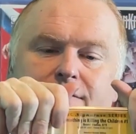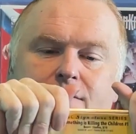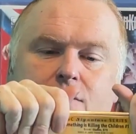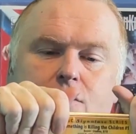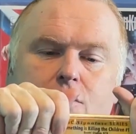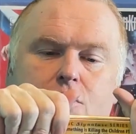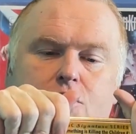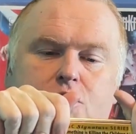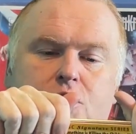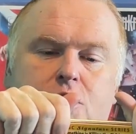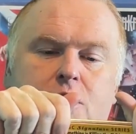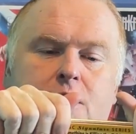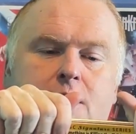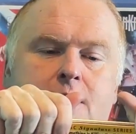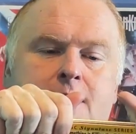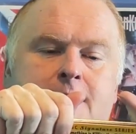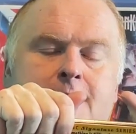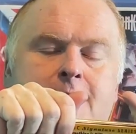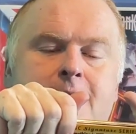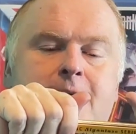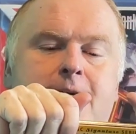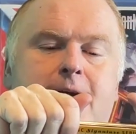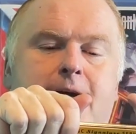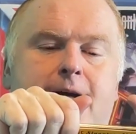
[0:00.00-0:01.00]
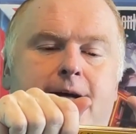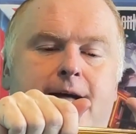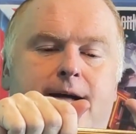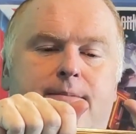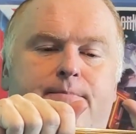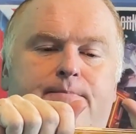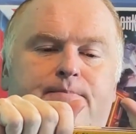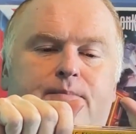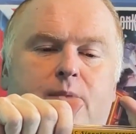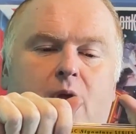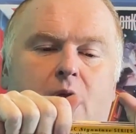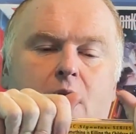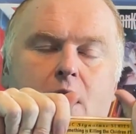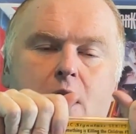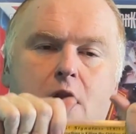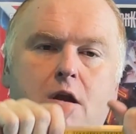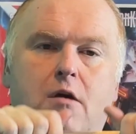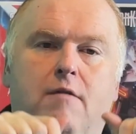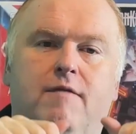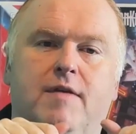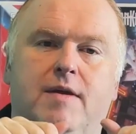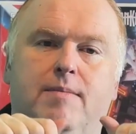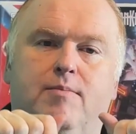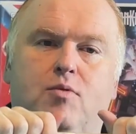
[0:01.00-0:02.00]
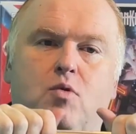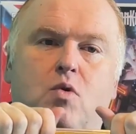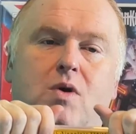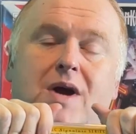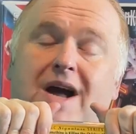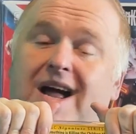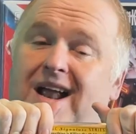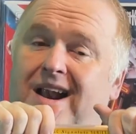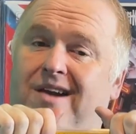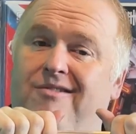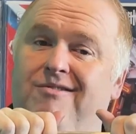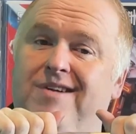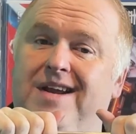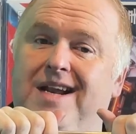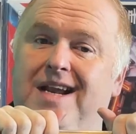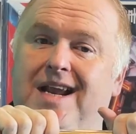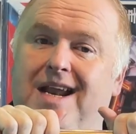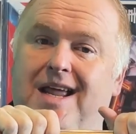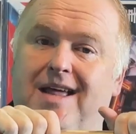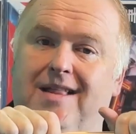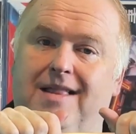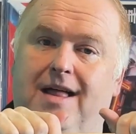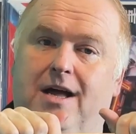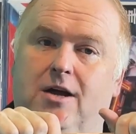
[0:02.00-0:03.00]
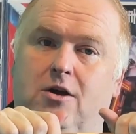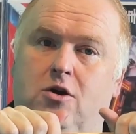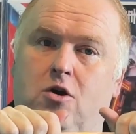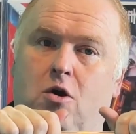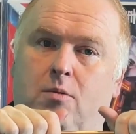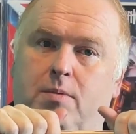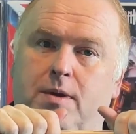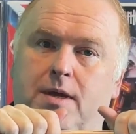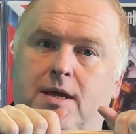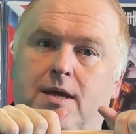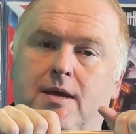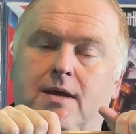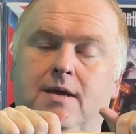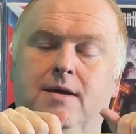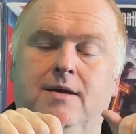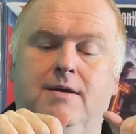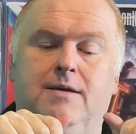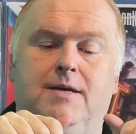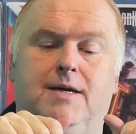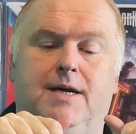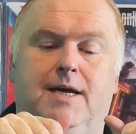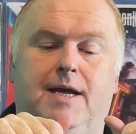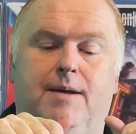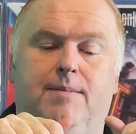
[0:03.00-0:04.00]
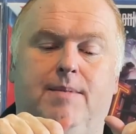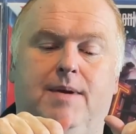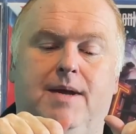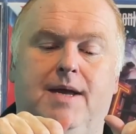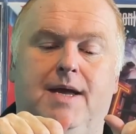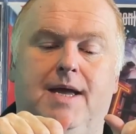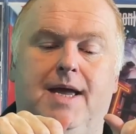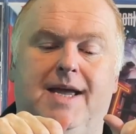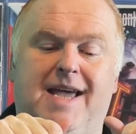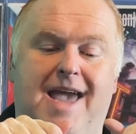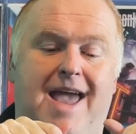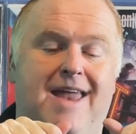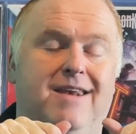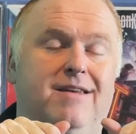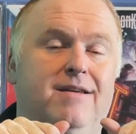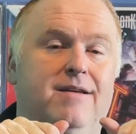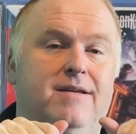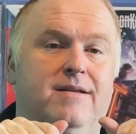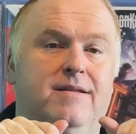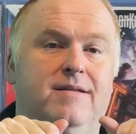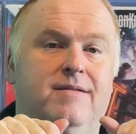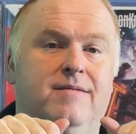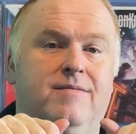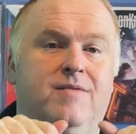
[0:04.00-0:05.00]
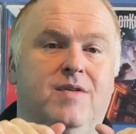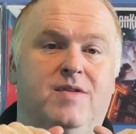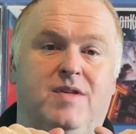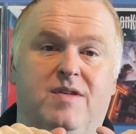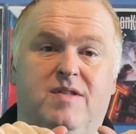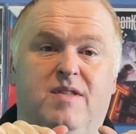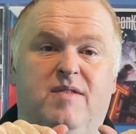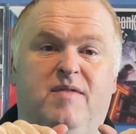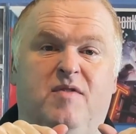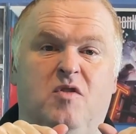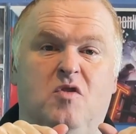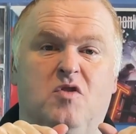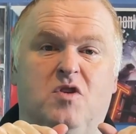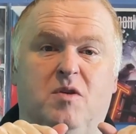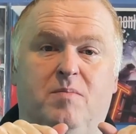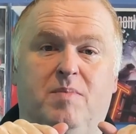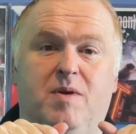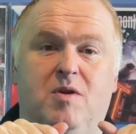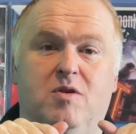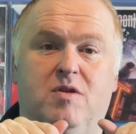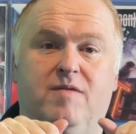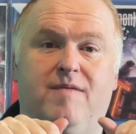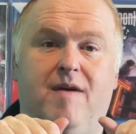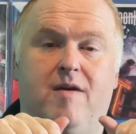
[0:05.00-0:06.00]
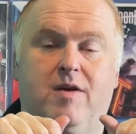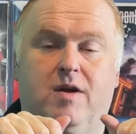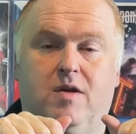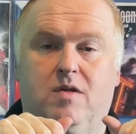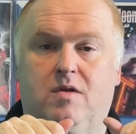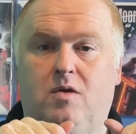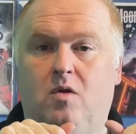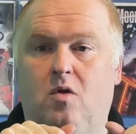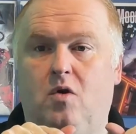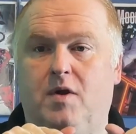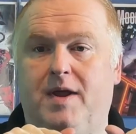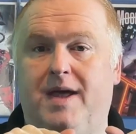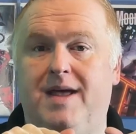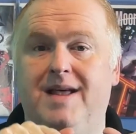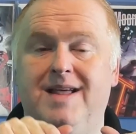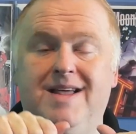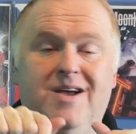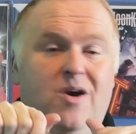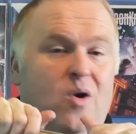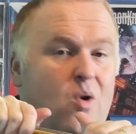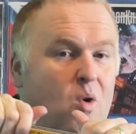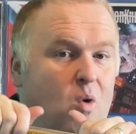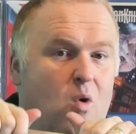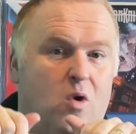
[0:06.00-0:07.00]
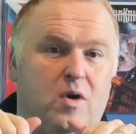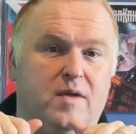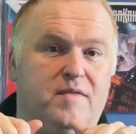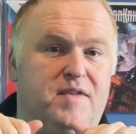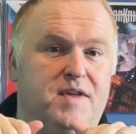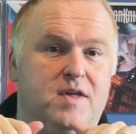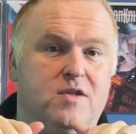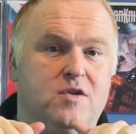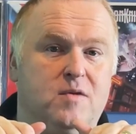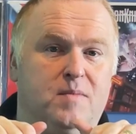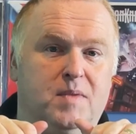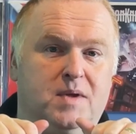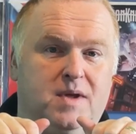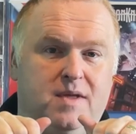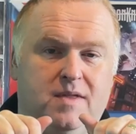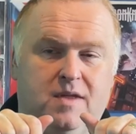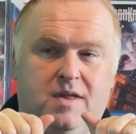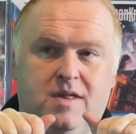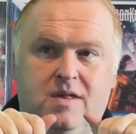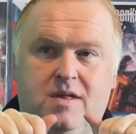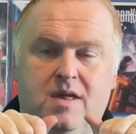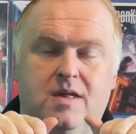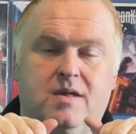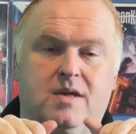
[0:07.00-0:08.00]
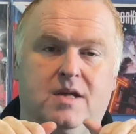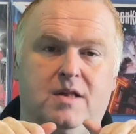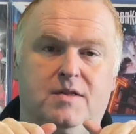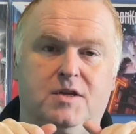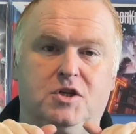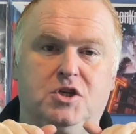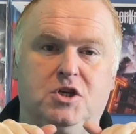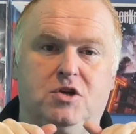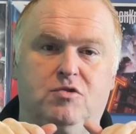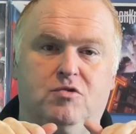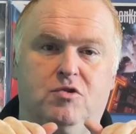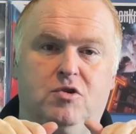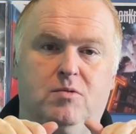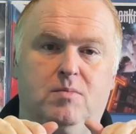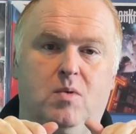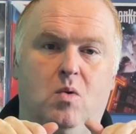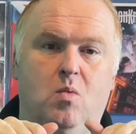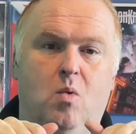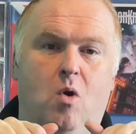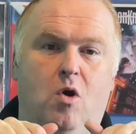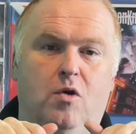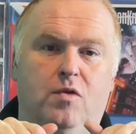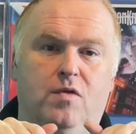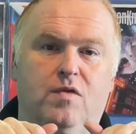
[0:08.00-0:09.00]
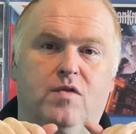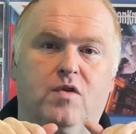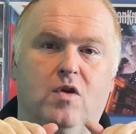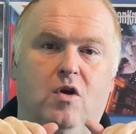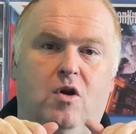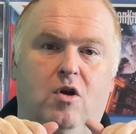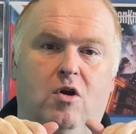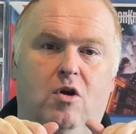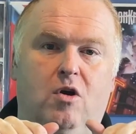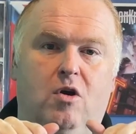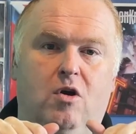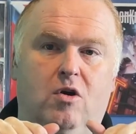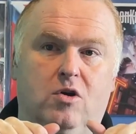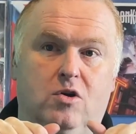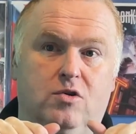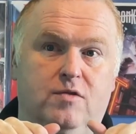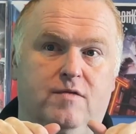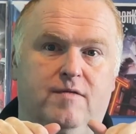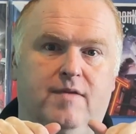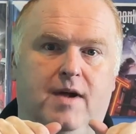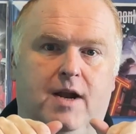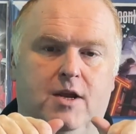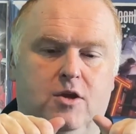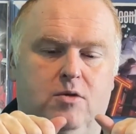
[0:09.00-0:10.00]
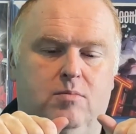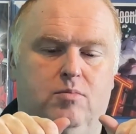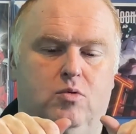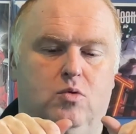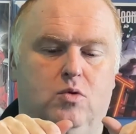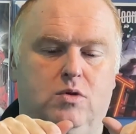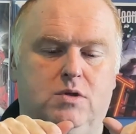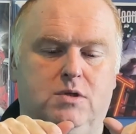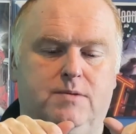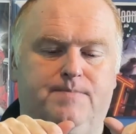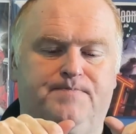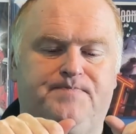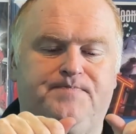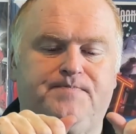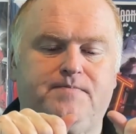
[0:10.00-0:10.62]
version. Um, lovely book. I really like that copy. Um, again, this is the first appearance of Erica Slaughter. All of these Something is Killing the Children number ones are, are good value books.